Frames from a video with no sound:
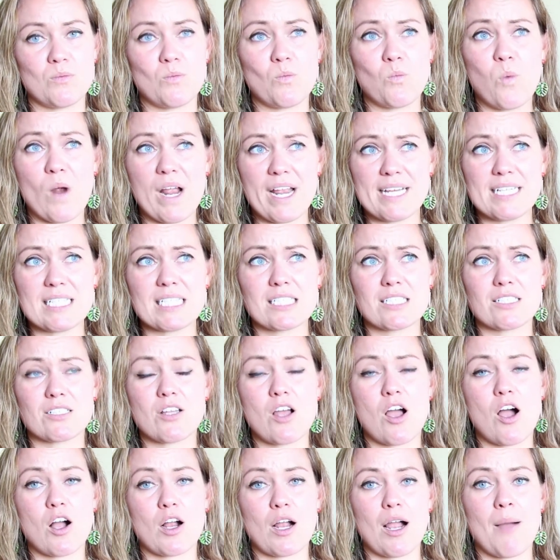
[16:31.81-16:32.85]
ways to
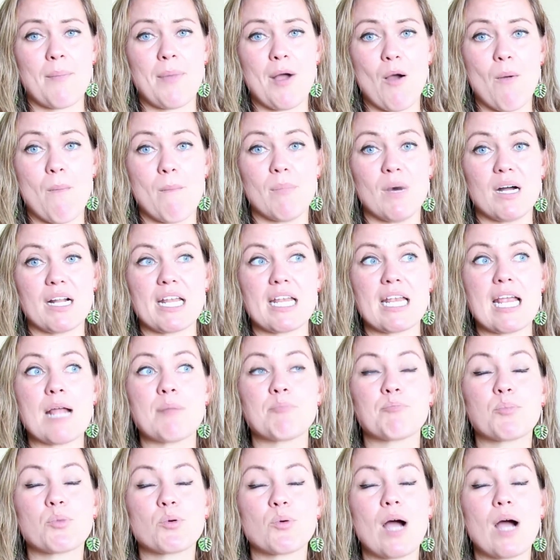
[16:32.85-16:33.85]
talk about money and